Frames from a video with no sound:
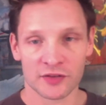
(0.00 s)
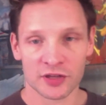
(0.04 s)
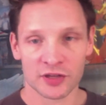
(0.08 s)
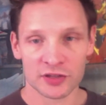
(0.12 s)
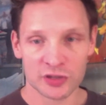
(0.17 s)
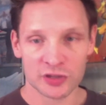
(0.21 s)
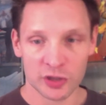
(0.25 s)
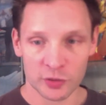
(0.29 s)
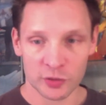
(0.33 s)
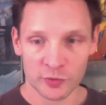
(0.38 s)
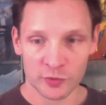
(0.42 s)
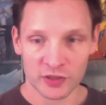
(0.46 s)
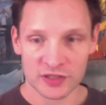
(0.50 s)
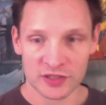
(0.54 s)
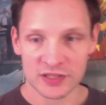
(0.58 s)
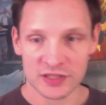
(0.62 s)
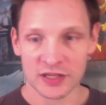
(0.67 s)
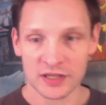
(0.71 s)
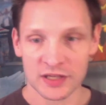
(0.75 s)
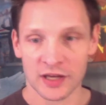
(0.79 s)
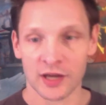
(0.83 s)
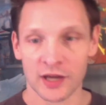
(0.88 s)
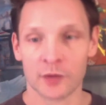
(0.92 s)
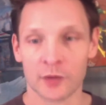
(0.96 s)
Inhumans,
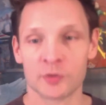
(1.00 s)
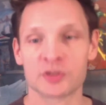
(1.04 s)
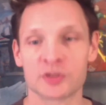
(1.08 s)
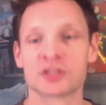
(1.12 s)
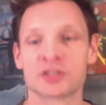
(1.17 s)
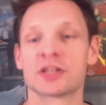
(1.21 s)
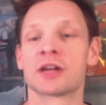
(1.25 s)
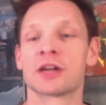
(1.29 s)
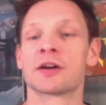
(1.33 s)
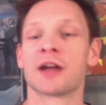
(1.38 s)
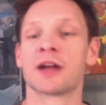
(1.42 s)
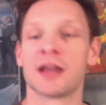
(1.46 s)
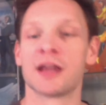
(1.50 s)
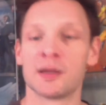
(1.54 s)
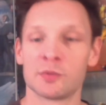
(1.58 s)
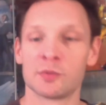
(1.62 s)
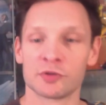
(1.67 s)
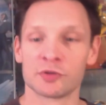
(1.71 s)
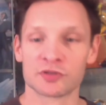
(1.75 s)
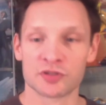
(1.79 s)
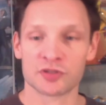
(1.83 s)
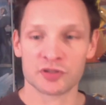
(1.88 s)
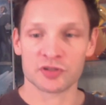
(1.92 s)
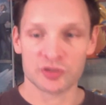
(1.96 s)
which they are able
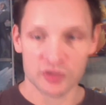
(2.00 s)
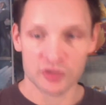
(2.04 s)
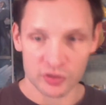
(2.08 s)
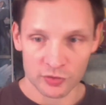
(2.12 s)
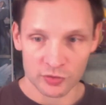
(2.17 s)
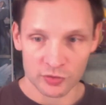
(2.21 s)
to do.